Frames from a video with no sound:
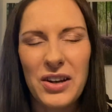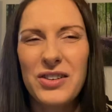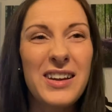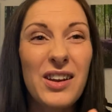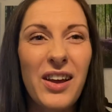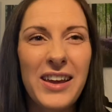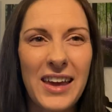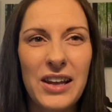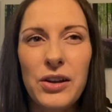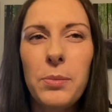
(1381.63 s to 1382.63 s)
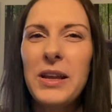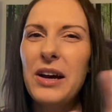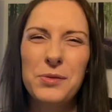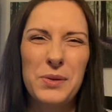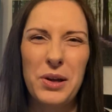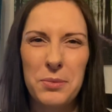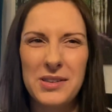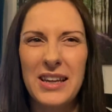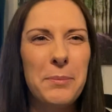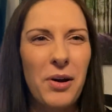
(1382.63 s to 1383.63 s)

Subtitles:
I didn't like it. Nobody else would notice it,